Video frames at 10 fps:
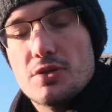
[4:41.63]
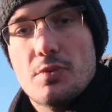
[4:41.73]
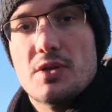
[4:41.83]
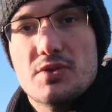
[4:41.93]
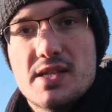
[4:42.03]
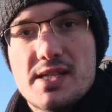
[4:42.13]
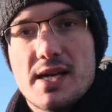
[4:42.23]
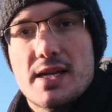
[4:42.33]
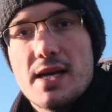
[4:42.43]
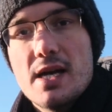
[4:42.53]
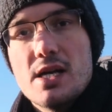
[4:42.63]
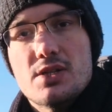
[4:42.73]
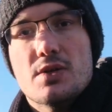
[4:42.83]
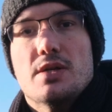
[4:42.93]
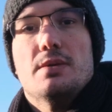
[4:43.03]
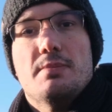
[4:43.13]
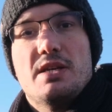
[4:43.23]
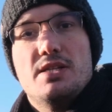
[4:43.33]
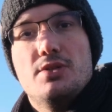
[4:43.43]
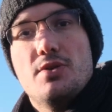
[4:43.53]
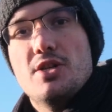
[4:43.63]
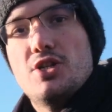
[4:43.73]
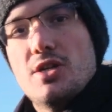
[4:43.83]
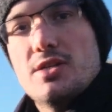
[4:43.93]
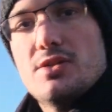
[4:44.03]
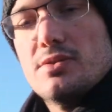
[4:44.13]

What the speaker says: the one this side. So in my situation, so